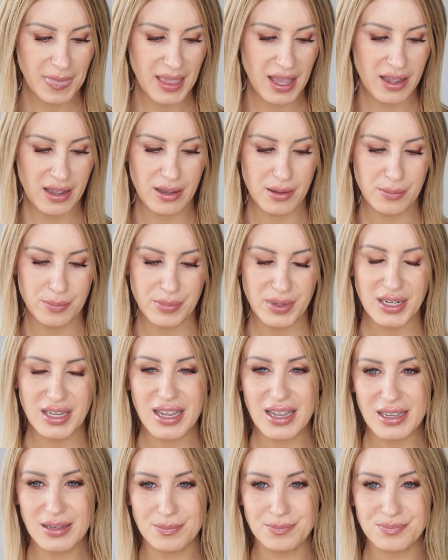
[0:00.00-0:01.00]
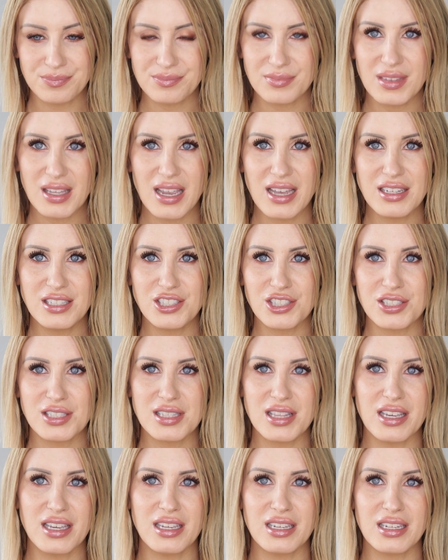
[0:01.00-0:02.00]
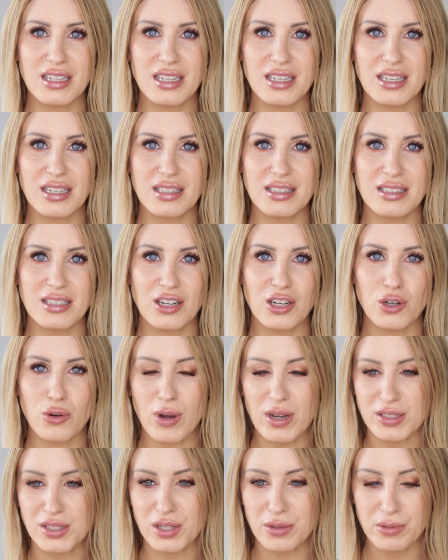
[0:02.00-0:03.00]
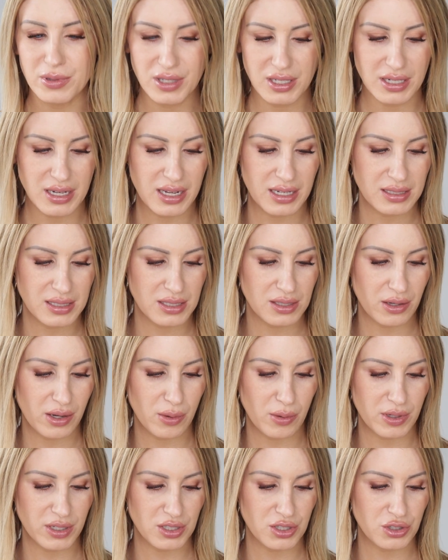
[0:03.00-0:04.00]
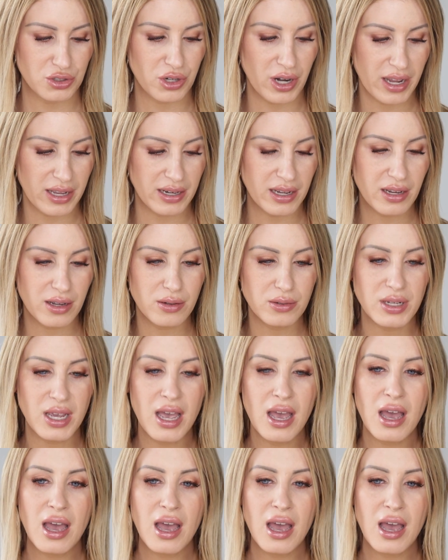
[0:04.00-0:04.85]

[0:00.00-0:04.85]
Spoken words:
but again, I just think her quads are really nice, so I wanted to try it out.